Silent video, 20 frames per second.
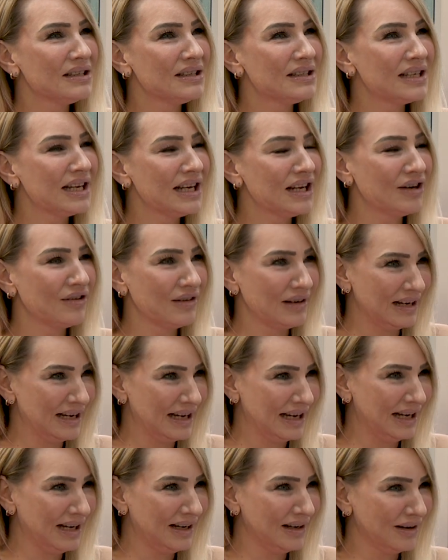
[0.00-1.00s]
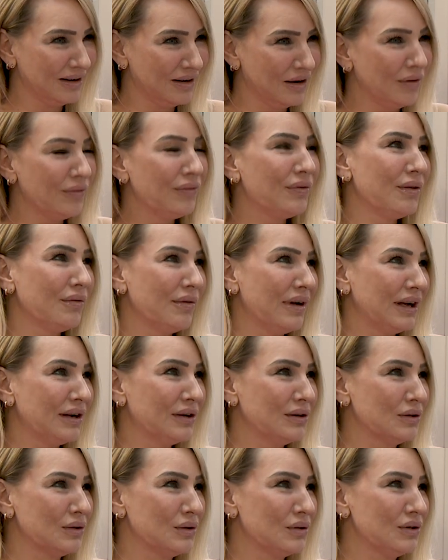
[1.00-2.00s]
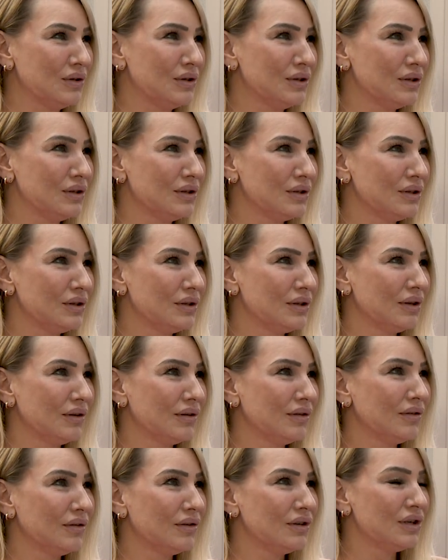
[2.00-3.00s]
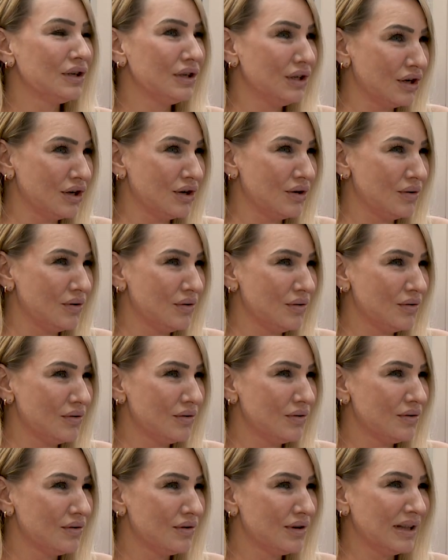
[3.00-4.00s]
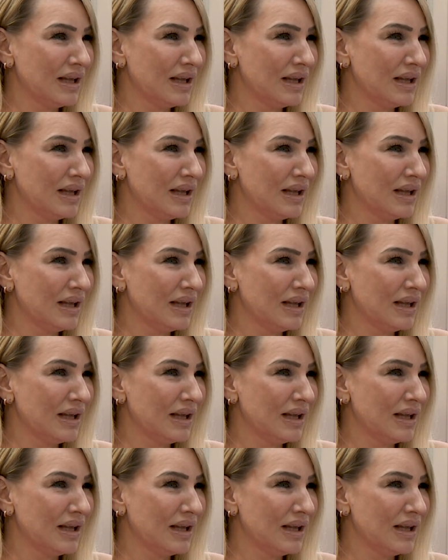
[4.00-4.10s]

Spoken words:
Secretly, off the record, to you, do